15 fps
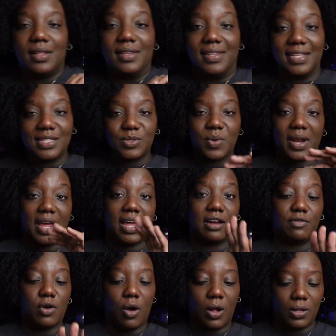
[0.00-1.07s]
This one I
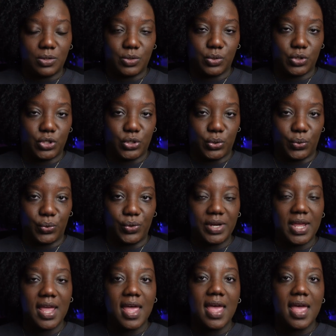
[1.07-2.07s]
have also shown.